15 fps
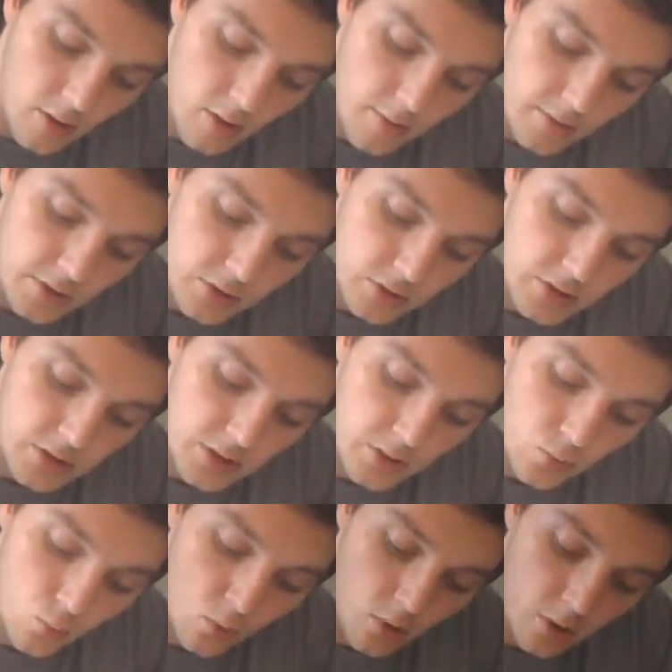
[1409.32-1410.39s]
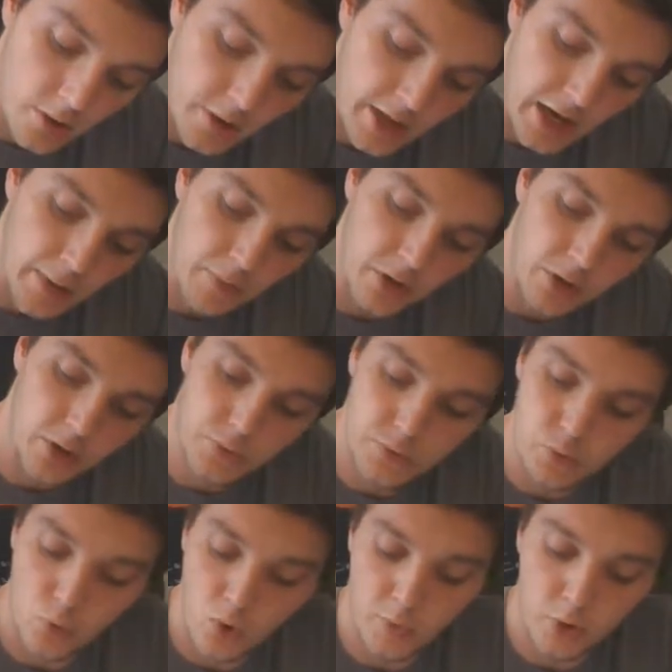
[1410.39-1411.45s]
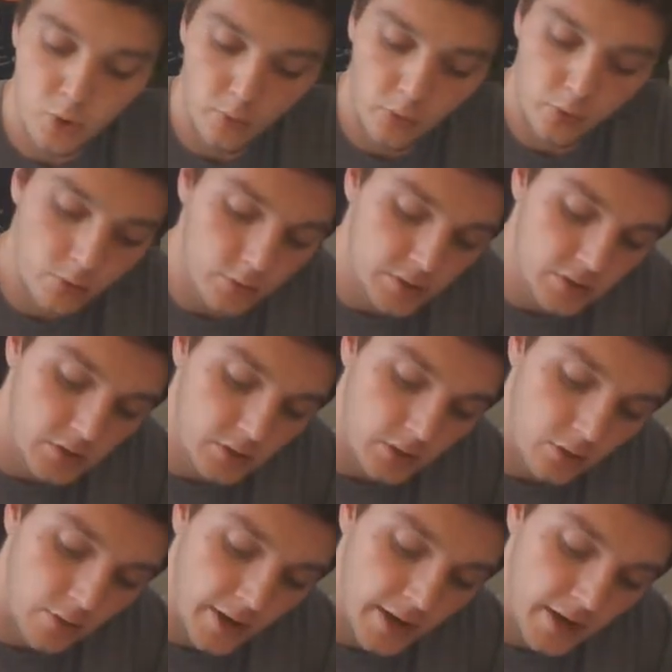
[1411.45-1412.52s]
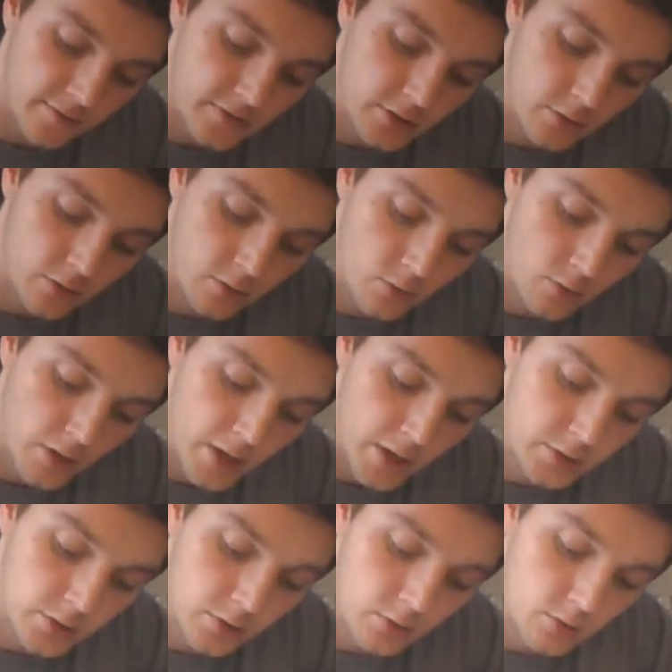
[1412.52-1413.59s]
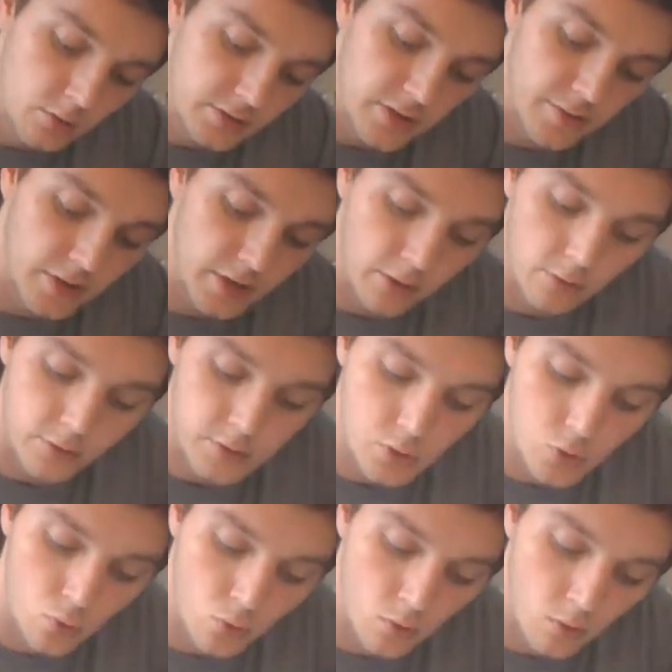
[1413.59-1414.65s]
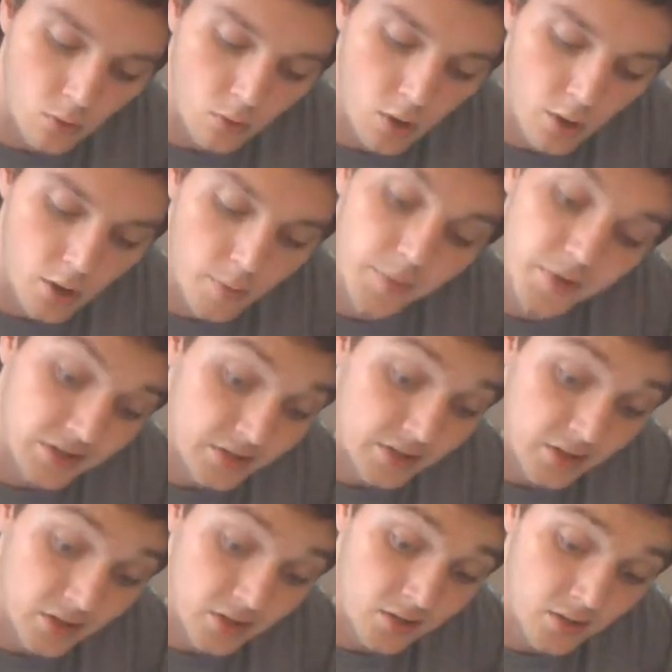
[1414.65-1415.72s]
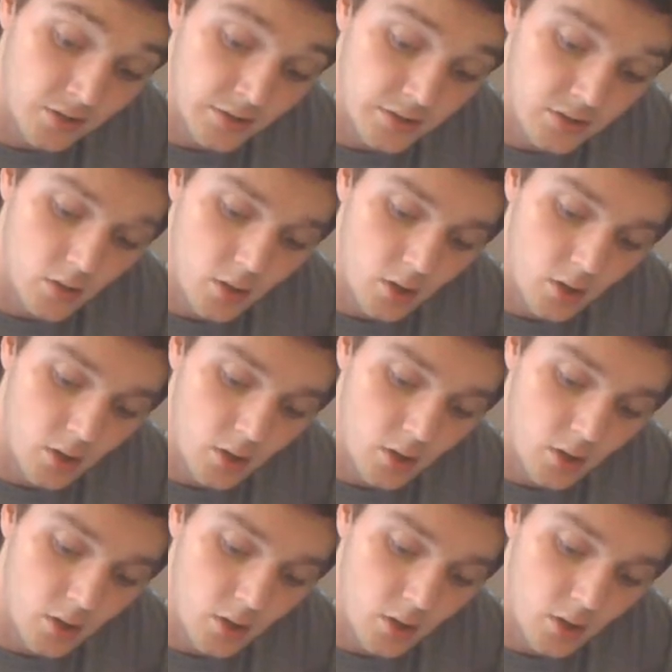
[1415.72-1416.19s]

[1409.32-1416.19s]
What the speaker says: HC1, and I'm going to use Roman numerals. You don't have to. I do because I think it looks cool, because it does.